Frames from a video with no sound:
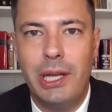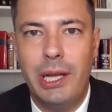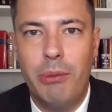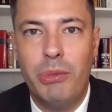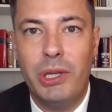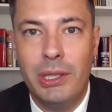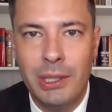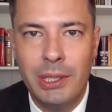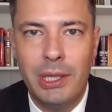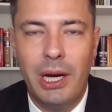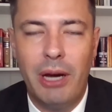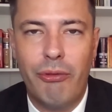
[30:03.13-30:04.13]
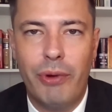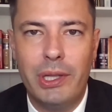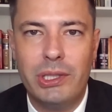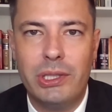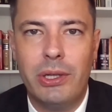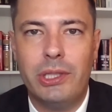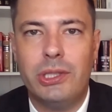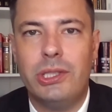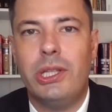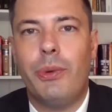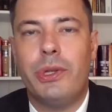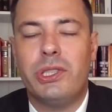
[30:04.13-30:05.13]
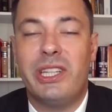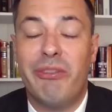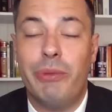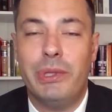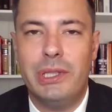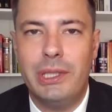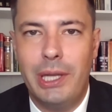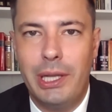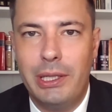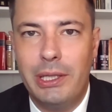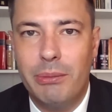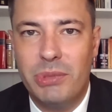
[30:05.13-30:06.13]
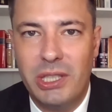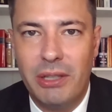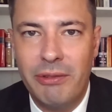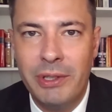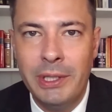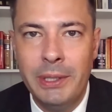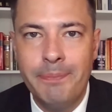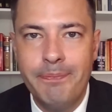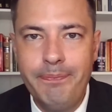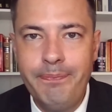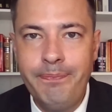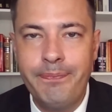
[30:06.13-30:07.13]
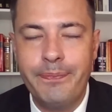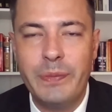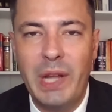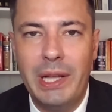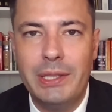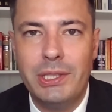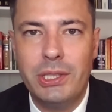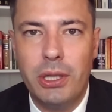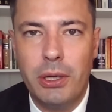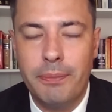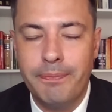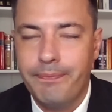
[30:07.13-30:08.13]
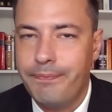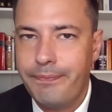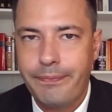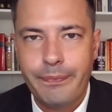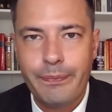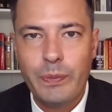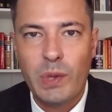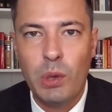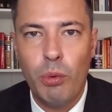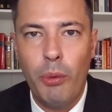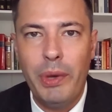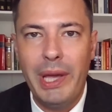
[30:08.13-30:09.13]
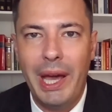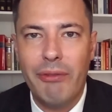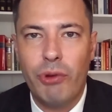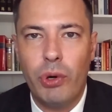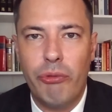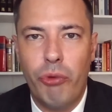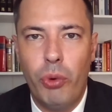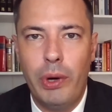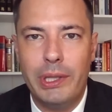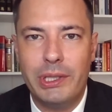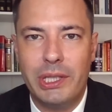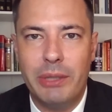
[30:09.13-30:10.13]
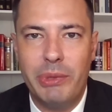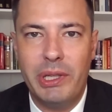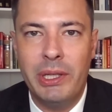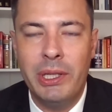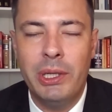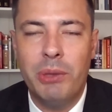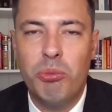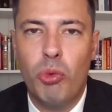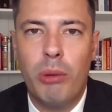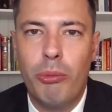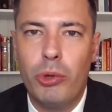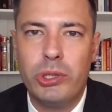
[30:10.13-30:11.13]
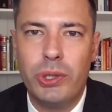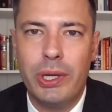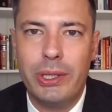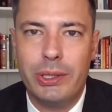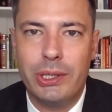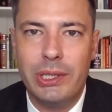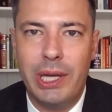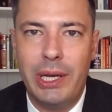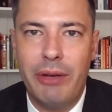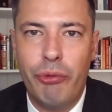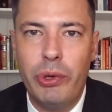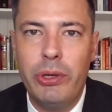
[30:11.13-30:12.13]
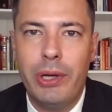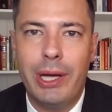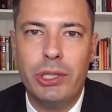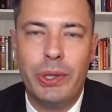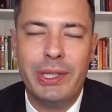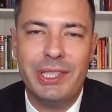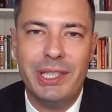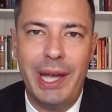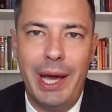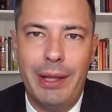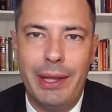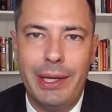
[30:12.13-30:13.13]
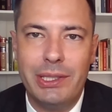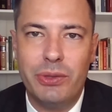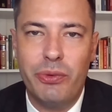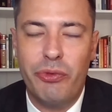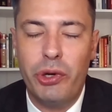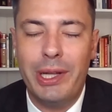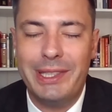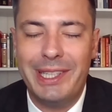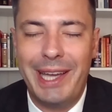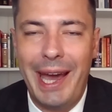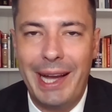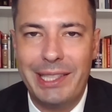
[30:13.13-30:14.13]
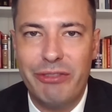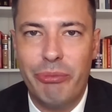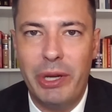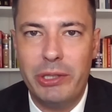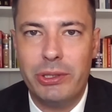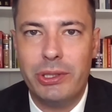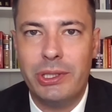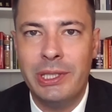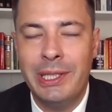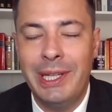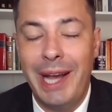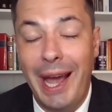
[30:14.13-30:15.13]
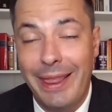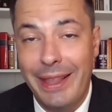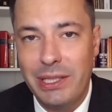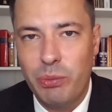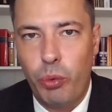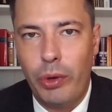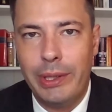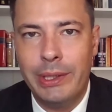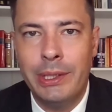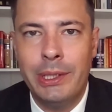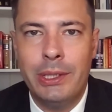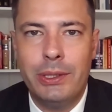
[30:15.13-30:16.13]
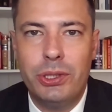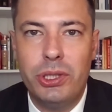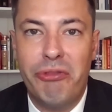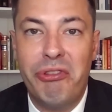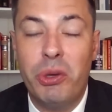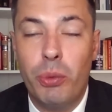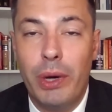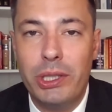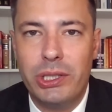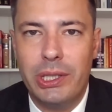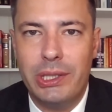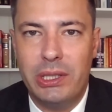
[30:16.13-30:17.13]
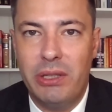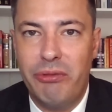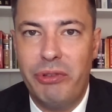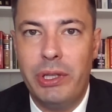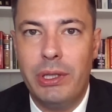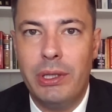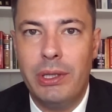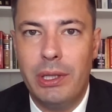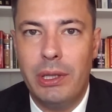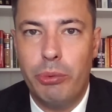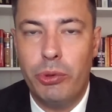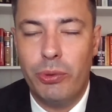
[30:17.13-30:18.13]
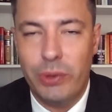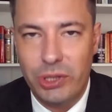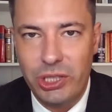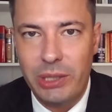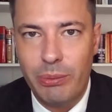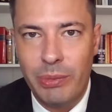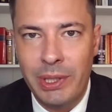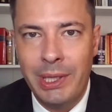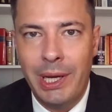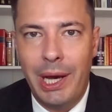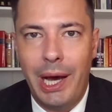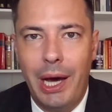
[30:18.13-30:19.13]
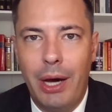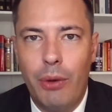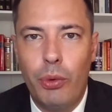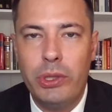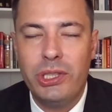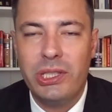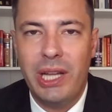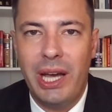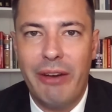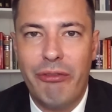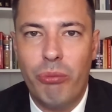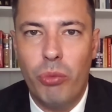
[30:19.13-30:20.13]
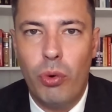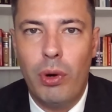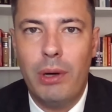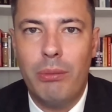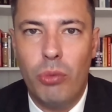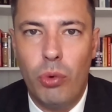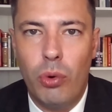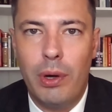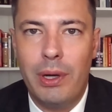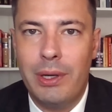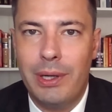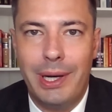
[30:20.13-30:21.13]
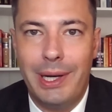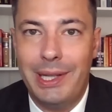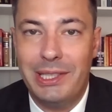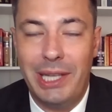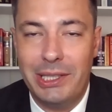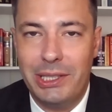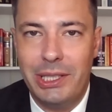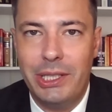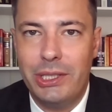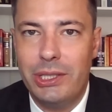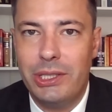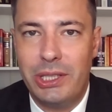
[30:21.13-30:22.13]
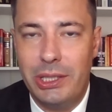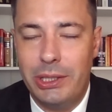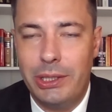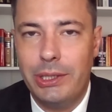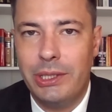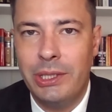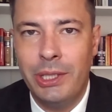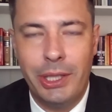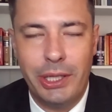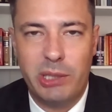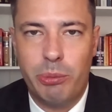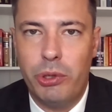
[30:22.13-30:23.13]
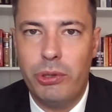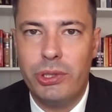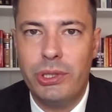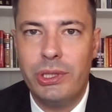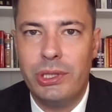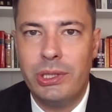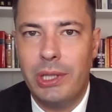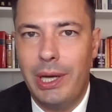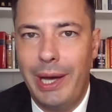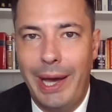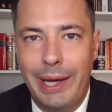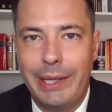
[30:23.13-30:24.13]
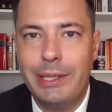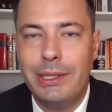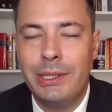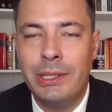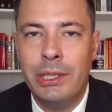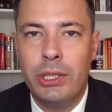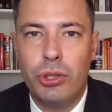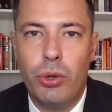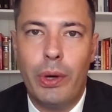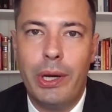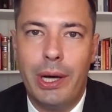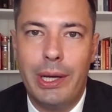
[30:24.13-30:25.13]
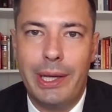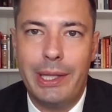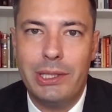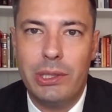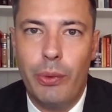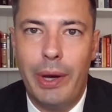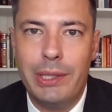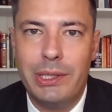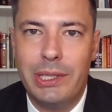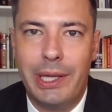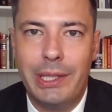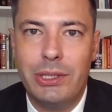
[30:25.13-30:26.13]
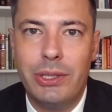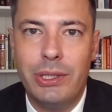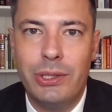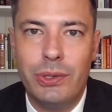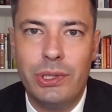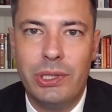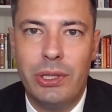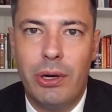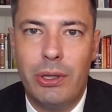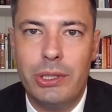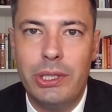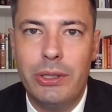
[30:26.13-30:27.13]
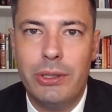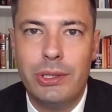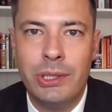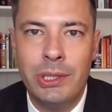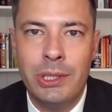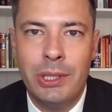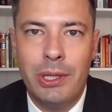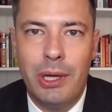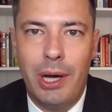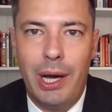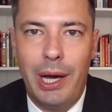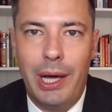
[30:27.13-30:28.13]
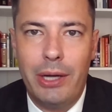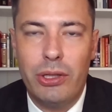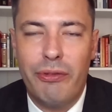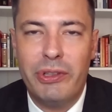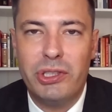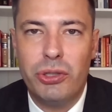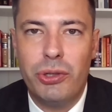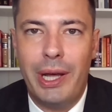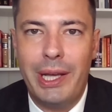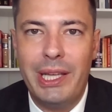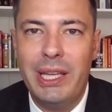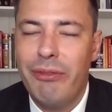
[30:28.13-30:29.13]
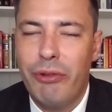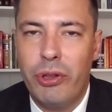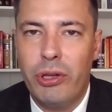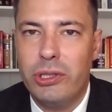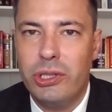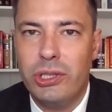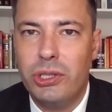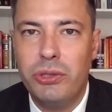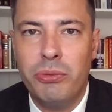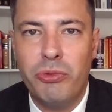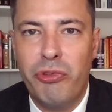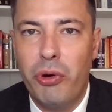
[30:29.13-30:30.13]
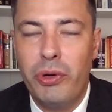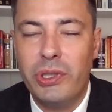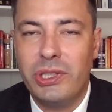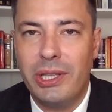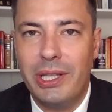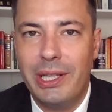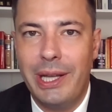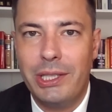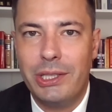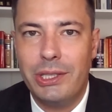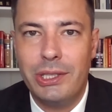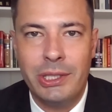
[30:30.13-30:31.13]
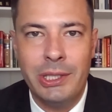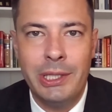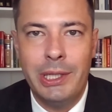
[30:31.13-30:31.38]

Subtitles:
enemy of Russia, or I should say the Russian government did, not he himself. And so what we have going forward is going to be more and more struggles. And if we do not address it now, that is, if we do not take active measures at this point to defeat Russia and to defeat the Putin regime, we're just going to have more and more assassinations, killings, explosions, hackings going on against the West and against our interests. And our leaders, I don't know if it's so naive or they're just too focused on the elections,